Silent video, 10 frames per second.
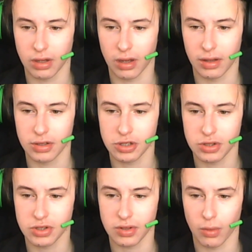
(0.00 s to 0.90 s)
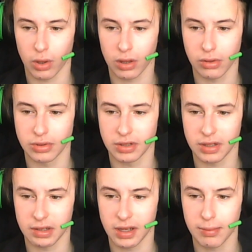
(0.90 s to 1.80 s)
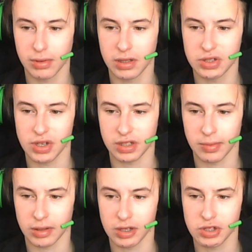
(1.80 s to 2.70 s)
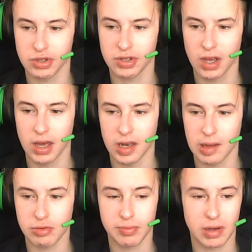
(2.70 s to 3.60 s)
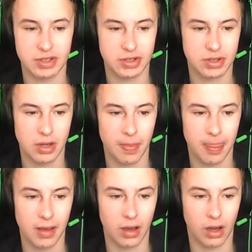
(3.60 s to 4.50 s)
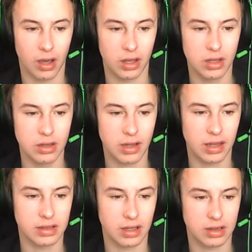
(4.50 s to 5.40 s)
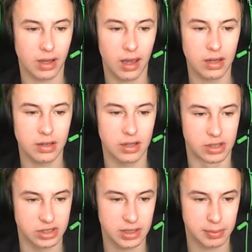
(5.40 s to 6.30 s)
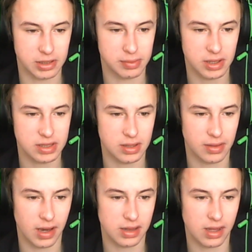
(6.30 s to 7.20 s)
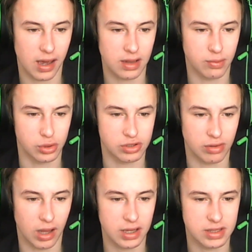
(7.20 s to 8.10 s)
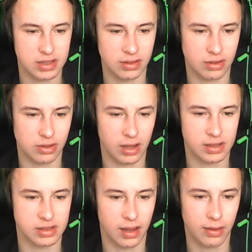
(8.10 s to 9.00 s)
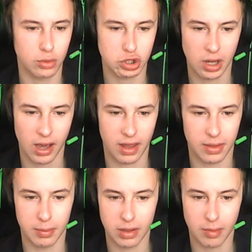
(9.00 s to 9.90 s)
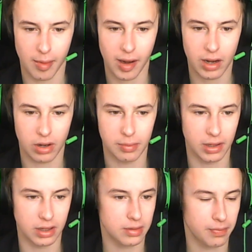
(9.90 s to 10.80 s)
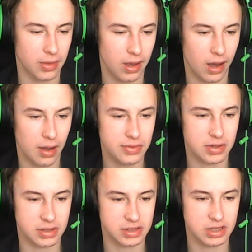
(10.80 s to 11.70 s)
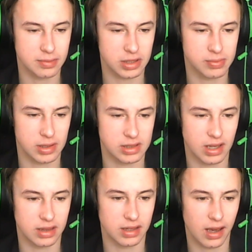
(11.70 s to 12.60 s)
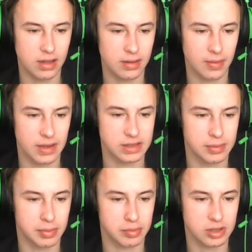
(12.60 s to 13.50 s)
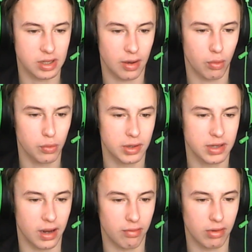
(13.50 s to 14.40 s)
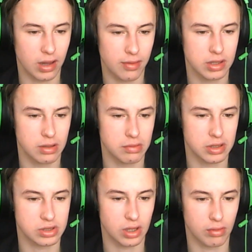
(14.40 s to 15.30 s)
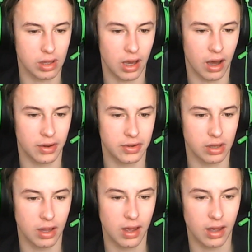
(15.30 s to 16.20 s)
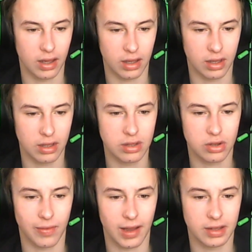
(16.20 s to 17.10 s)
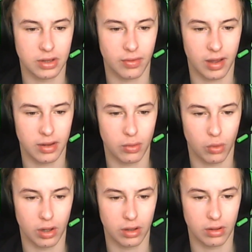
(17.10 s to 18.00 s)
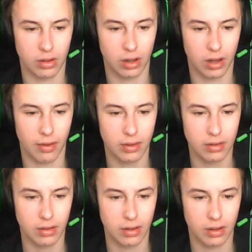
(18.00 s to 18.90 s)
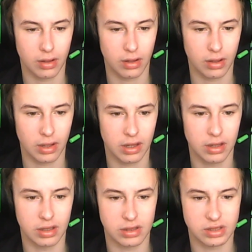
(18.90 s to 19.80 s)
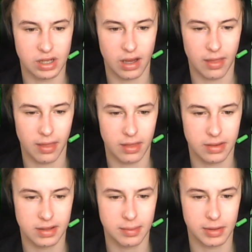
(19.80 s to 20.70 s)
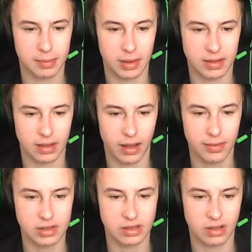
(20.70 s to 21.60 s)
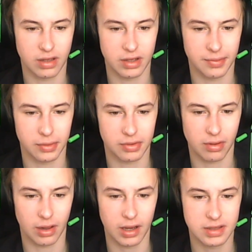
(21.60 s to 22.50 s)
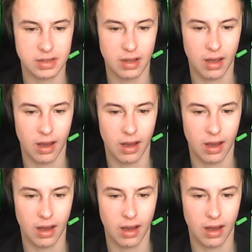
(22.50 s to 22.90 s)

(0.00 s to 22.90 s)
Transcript: additions included templates, expectations, namespaces. In 1998, C++ 98 was released as standardized language and the minor update. After C++ 98, C++ evolved relatively slowly until in 2011, the C++11 standard was realized,